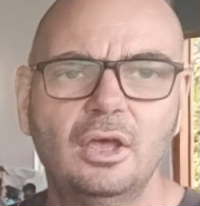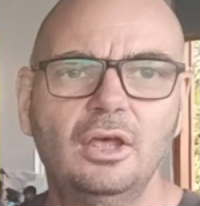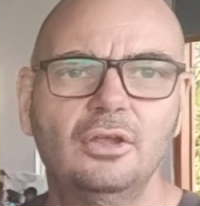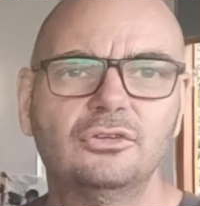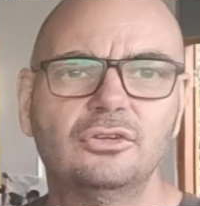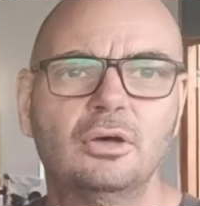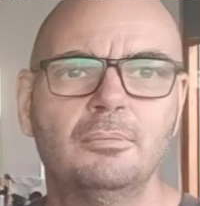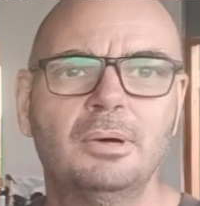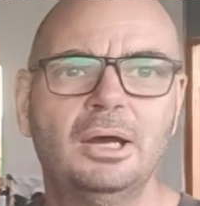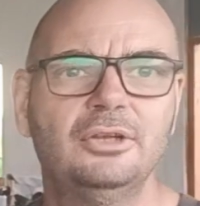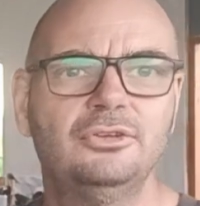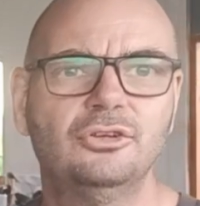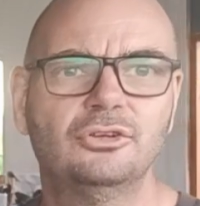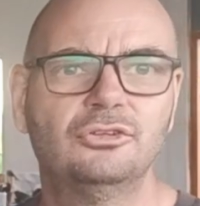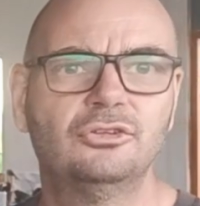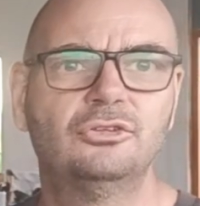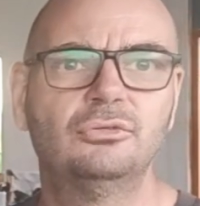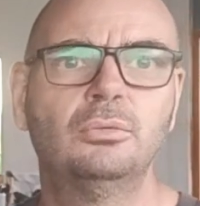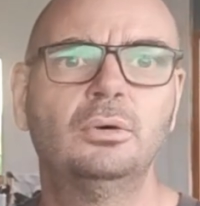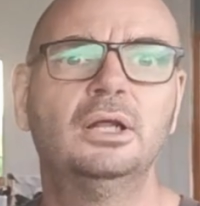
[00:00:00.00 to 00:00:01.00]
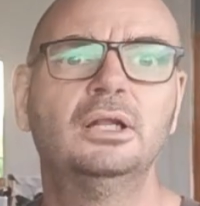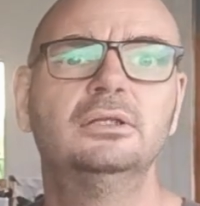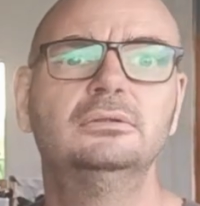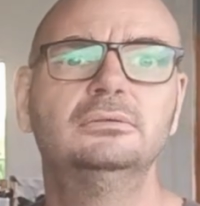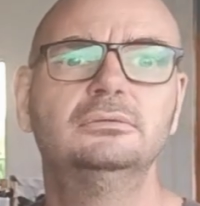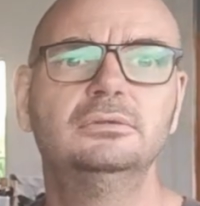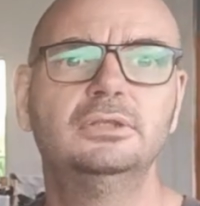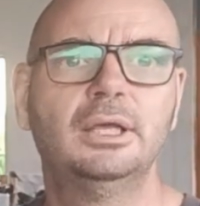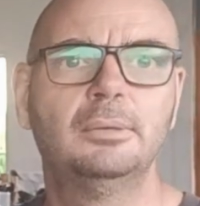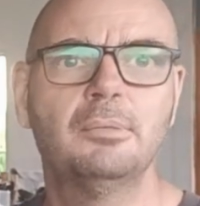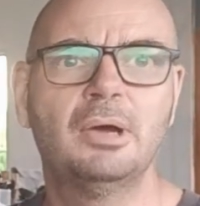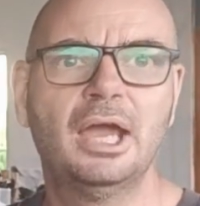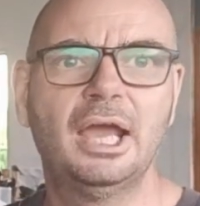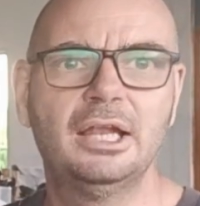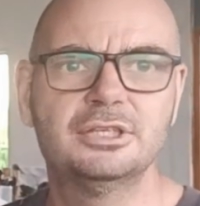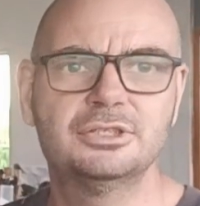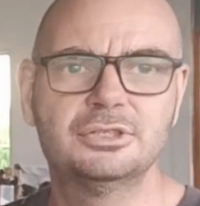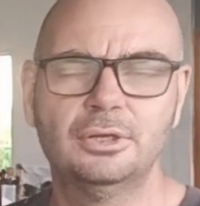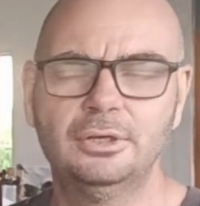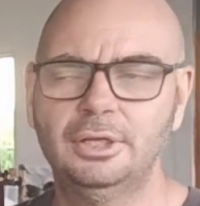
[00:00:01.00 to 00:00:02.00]
so I might just as well get my
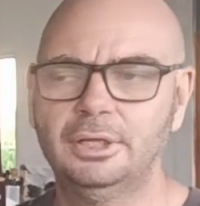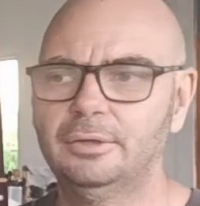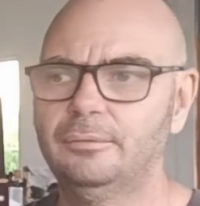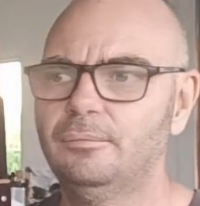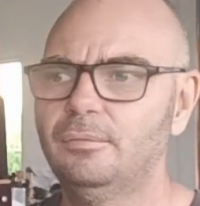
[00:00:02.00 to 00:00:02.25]
hands on it.